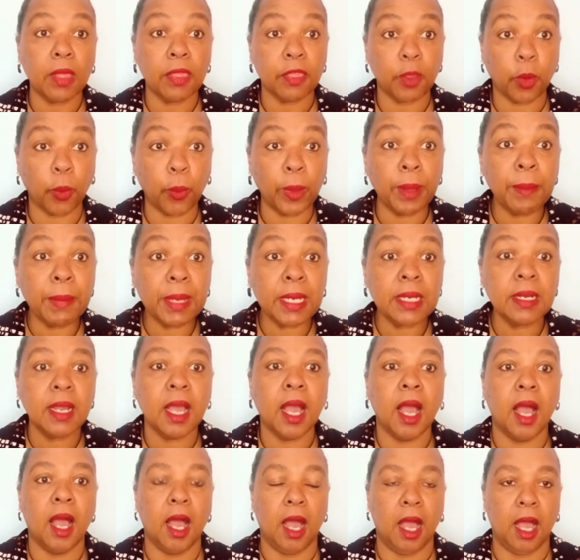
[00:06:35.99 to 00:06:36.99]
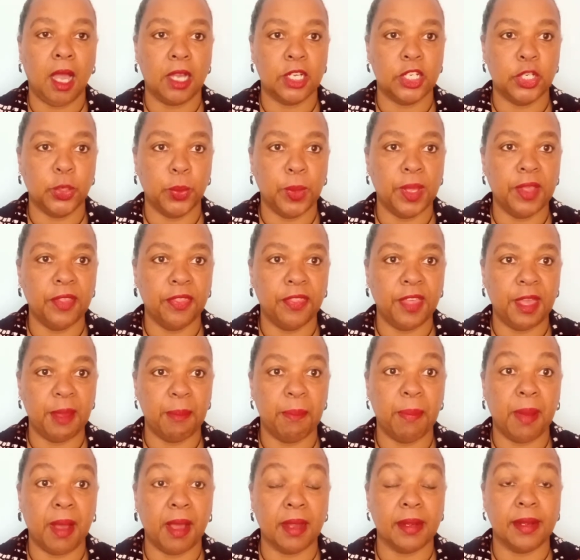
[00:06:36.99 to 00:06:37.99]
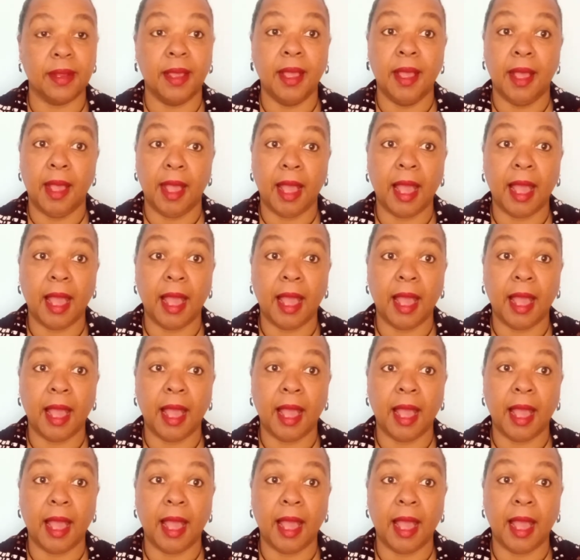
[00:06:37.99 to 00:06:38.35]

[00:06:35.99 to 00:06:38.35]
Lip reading: The women are doing their part.